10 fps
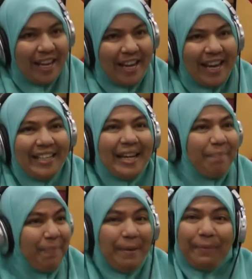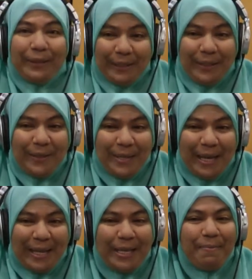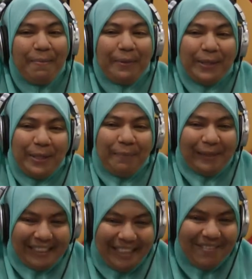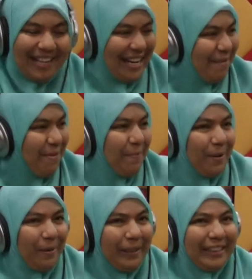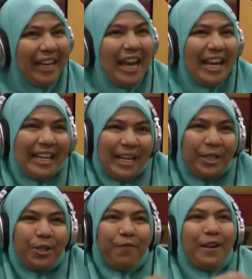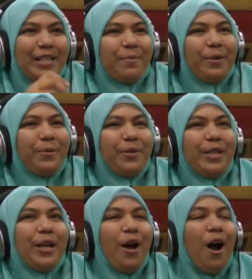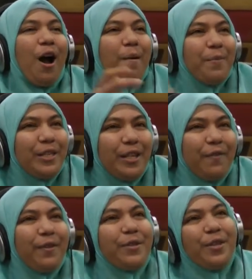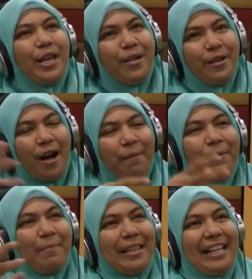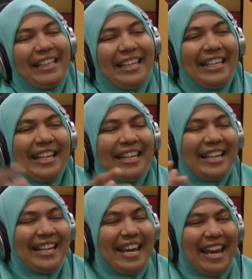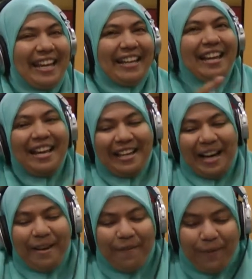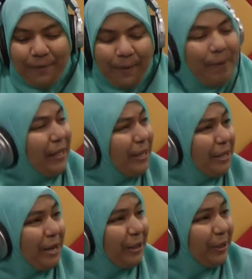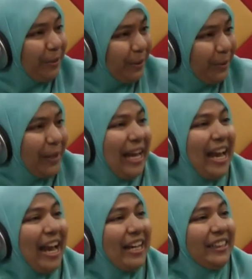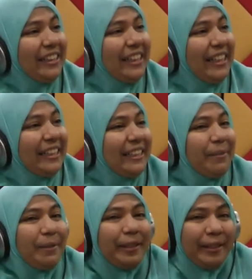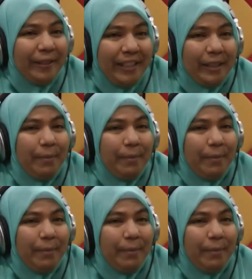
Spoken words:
And yet people still say this, people still believe in it, and people always say, yes, you should find someone who's the opposite of you so that you complement, like the yin and yang kind of theory. But it's not true. Actually, it's similarities.